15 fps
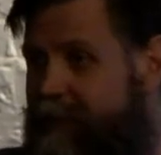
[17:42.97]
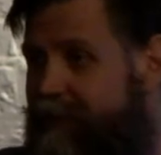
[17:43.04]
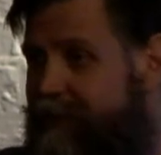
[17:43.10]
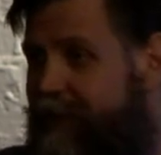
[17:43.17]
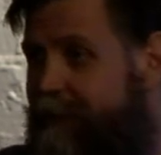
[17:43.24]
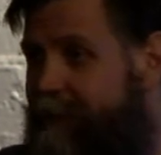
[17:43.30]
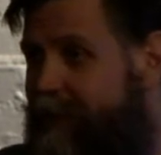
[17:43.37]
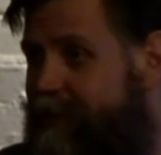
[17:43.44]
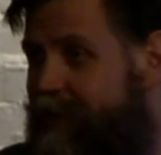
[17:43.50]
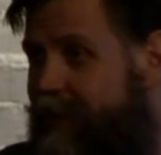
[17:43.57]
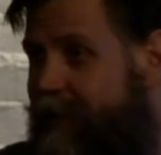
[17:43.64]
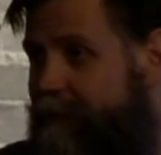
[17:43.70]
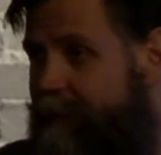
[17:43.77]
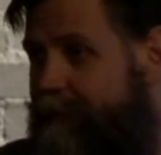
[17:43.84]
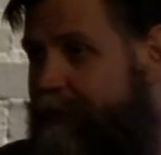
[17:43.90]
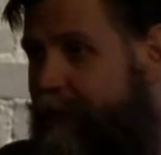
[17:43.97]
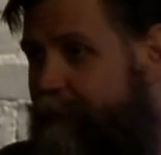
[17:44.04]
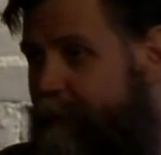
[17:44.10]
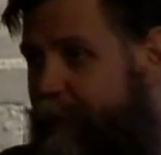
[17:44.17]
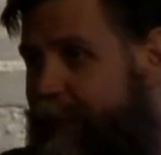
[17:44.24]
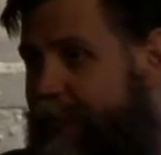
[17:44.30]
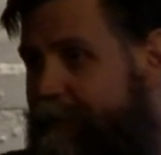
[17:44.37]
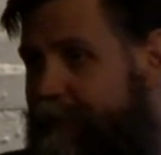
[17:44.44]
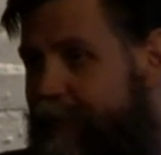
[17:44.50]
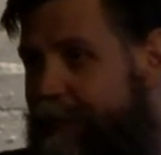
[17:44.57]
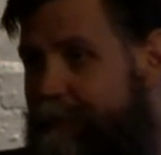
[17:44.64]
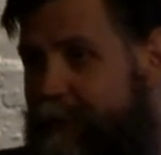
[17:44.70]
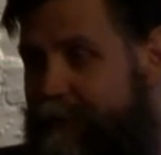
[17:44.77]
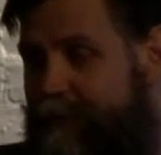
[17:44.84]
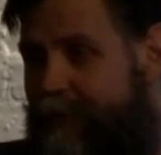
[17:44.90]
sysadmin job who's helping me keep the
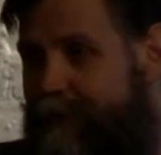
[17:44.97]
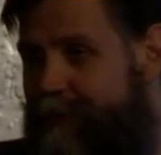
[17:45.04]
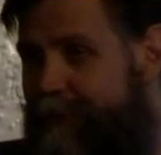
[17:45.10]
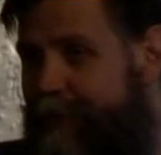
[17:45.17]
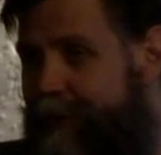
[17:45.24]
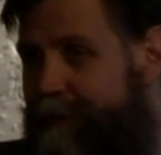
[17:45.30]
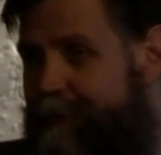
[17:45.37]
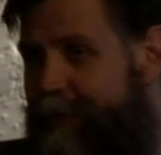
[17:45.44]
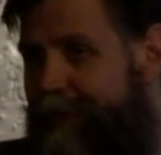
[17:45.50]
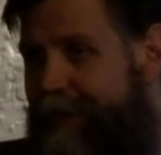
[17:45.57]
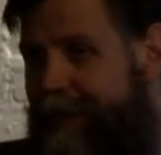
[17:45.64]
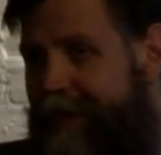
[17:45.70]
infrastructure up,